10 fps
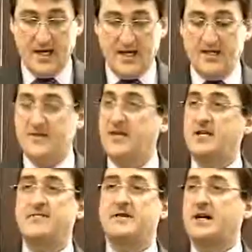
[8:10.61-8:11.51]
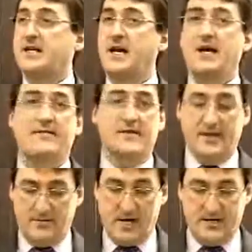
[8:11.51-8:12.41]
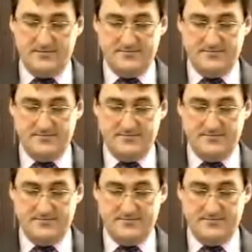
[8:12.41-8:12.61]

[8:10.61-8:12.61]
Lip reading: And you think you've done everything right.